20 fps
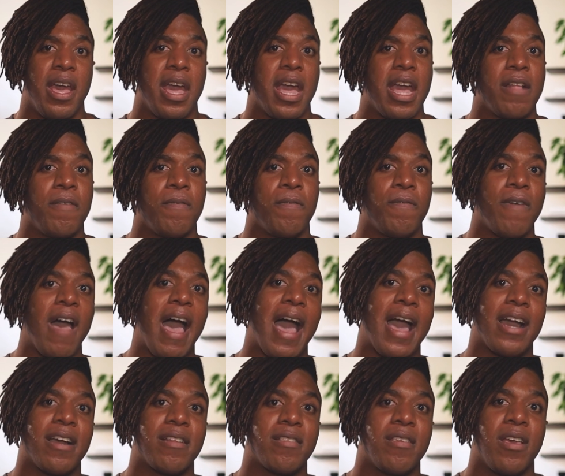In
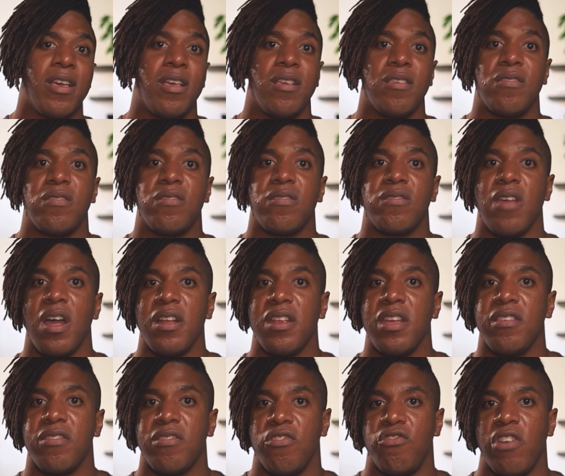fact,
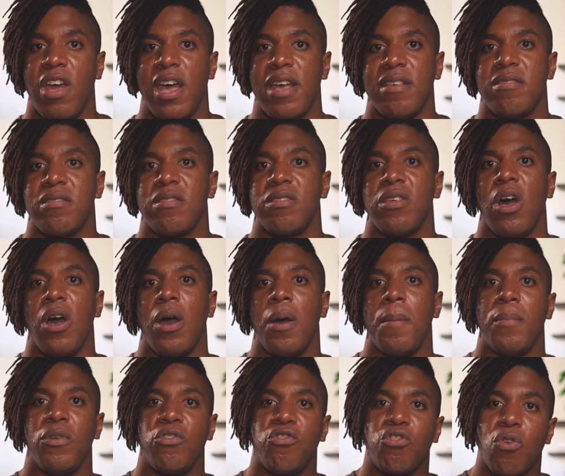studies suggest the
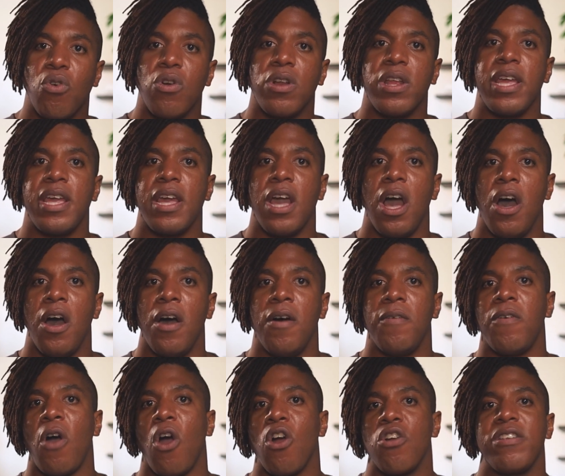majority
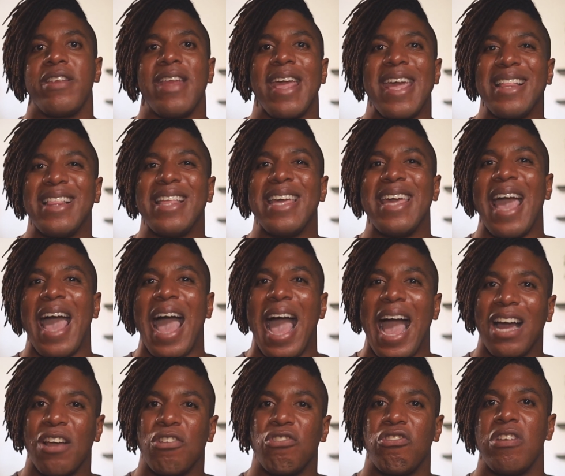of our daily
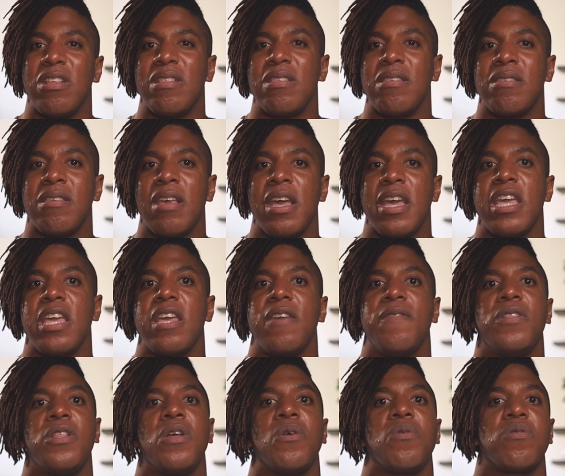actions,
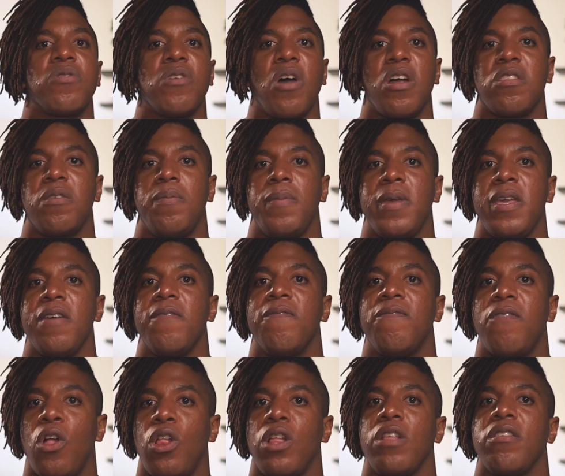even those thought to be
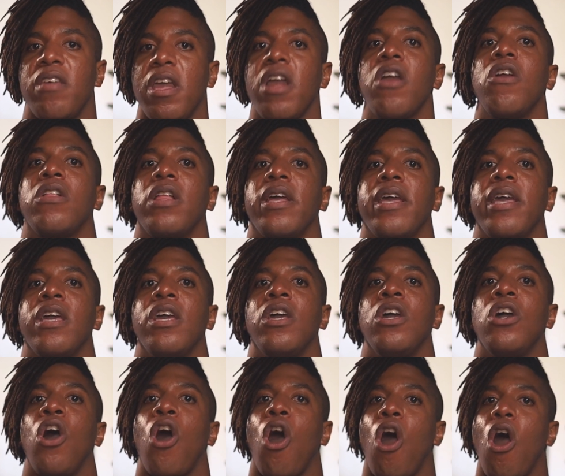voluntarily,
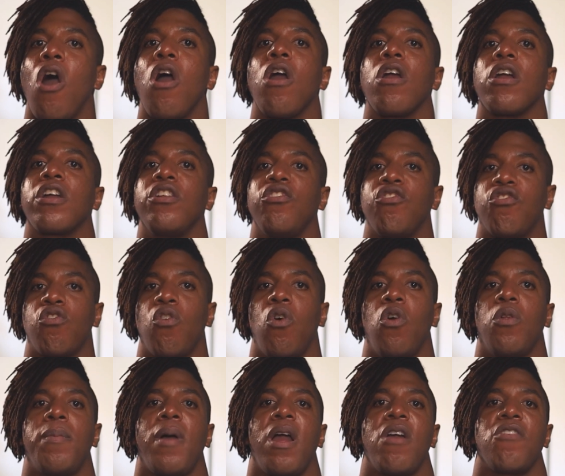are
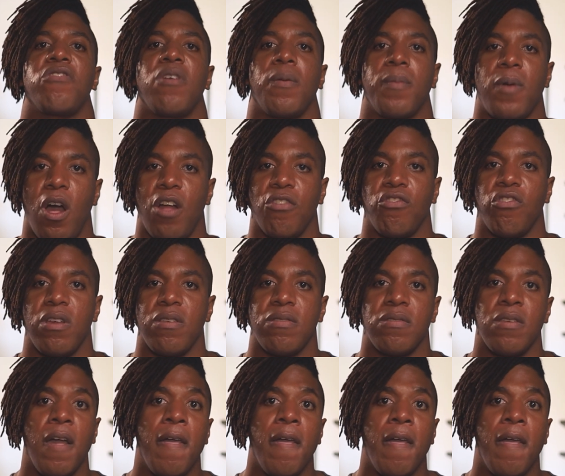controlled by our subconscious.